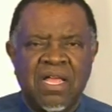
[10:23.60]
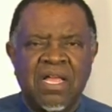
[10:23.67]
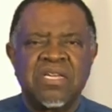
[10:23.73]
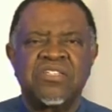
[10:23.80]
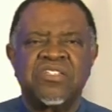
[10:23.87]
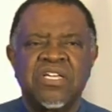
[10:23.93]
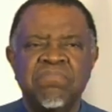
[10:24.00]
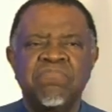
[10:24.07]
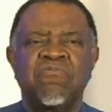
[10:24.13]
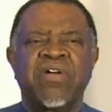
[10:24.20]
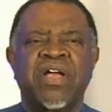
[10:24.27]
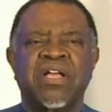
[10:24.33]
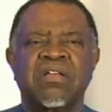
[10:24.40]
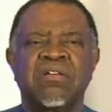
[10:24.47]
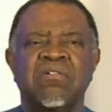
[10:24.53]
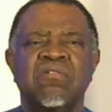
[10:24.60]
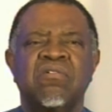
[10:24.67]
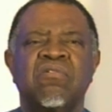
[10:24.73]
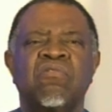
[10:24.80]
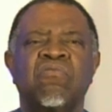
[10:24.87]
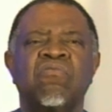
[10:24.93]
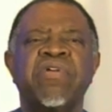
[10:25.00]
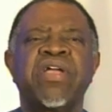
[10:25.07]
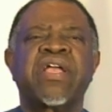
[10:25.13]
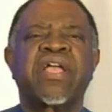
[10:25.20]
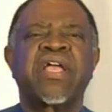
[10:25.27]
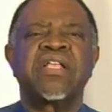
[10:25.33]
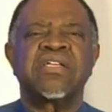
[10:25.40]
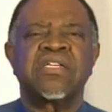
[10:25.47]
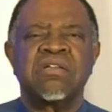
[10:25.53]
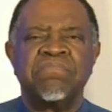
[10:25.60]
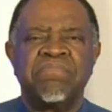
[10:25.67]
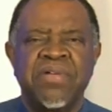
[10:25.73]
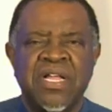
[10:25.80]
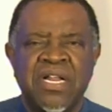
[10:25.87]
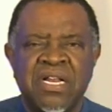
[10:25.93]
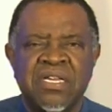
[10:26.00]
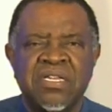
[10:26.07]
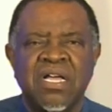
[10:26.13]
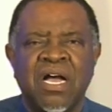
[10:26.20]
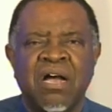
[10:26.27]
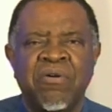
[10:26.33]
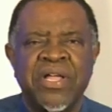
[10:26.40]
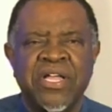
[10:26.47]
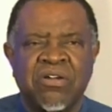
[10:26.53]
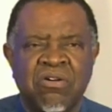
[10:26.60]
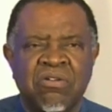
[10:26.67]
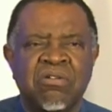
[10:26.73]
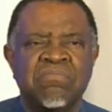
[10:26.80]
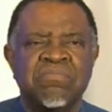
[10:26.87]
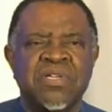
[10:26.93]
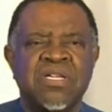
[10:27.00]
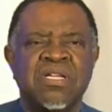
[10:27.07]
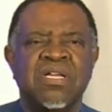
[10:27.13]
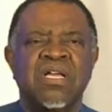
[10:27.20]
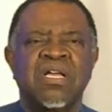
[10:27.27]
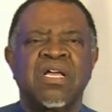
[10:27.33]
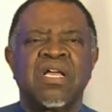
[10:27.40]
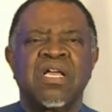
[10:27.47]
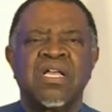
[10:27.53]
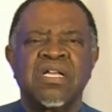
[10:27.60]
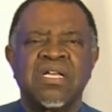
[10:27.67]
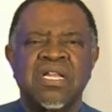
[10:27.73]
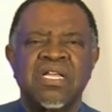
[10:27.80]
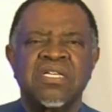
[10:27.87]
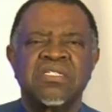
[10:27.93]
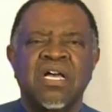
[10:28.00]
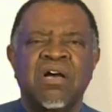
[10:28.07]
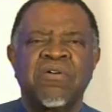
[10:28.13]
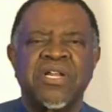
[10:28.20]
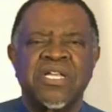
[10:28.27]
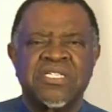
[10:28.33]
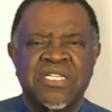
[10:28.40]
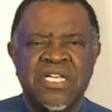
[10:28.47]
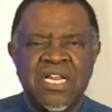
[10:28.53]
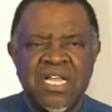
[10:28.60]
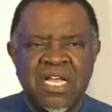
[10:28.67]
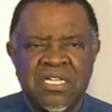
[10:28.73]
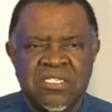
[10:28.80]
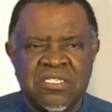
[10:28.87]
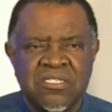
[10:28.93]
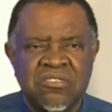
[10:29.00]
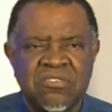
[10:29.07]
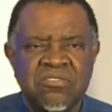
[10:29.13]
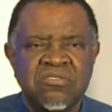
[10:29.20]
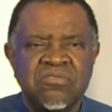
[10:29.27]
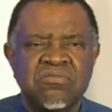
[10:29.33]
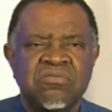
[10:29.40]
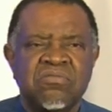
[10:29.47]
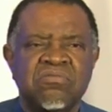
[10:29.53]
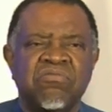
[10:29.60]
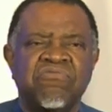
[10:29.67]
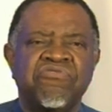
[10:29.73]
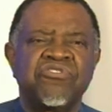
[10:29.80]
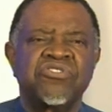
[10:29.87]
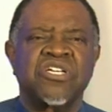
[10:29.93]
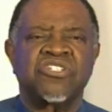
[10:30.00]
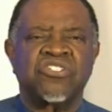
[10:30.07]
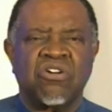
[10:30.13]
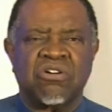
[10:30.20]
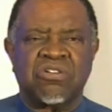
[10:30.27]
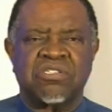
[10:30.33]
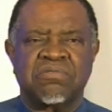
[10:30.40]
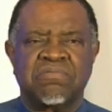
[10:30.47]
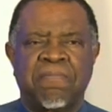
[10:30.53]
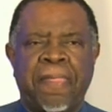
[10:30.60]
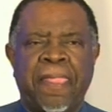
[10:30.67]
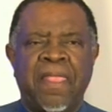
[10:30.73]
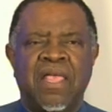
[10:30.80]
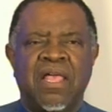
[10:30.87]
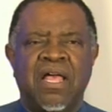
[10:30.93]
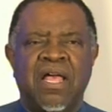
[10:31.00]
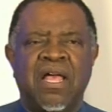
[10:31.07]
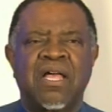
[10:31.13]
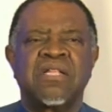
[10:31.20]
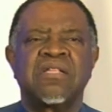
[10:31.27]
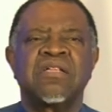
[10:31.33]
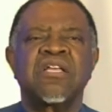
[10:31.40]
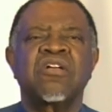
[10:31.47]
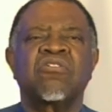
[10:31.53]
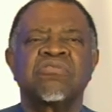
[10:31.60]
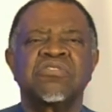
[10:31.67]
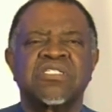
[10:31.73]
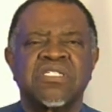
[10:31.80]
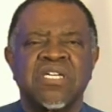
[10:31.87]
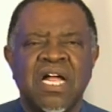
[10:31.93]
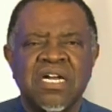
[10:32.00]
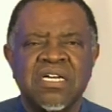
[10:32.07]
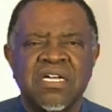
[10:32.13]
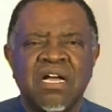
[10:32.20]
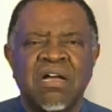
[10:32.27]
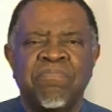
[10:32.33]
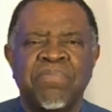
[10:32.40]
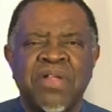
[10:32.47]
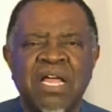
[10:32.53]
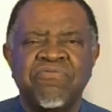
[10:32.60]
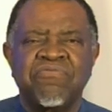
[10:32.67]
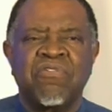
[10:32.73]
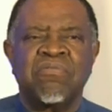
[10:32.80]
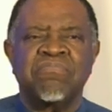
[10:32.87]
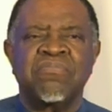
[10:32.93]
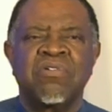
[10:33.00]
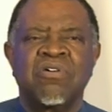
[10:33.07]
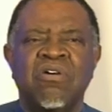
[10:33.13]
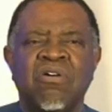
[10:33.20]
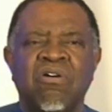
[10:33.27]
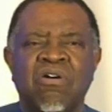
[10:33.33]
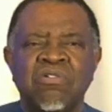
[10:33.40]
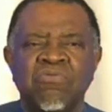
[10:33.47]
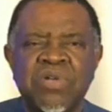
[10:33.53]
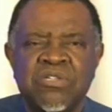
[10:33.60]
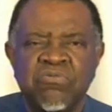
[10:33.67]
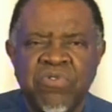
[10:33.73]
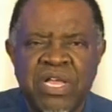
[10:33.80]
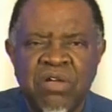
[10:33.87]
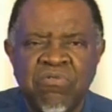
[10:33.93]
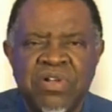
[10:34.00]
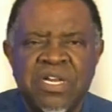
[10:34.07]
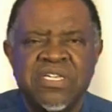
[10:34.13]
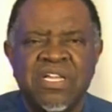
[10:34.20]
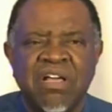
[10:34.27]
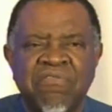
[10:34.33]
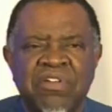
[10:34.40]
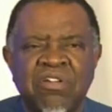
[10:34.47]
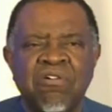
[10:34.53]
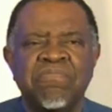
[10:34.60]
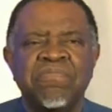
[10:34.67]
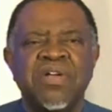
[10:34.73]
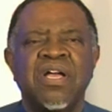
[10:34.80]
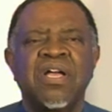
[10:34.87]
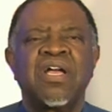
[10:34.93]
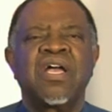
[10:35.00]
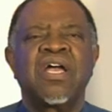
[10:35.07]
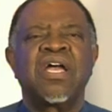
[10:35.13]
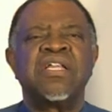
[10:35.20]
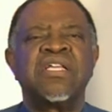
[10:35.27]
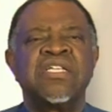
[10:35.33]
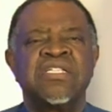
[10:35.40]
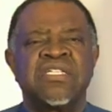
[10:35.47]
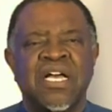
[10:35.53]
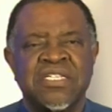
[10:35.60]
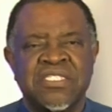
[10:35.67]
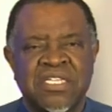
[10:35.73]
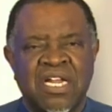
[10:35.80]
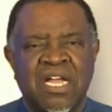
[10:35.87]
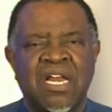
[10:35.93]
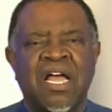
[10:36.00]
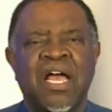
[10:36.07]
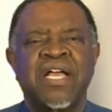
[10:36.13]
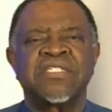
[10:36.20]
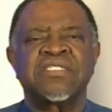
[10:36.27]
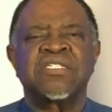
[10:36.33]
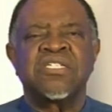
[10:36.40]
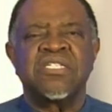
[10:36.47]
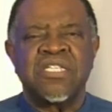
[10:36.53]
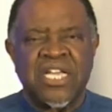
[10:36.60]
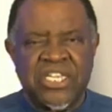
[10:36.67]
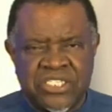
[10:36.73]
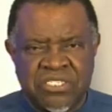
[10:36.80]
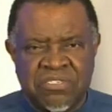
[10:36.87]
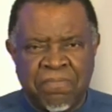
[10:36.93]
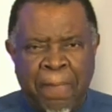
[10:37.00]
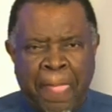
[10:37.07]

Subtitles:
and teamwork, we can rebuild our economy, increase our resilience to future shocks, and reconstruct a platform on which we will develop an industrialized nation.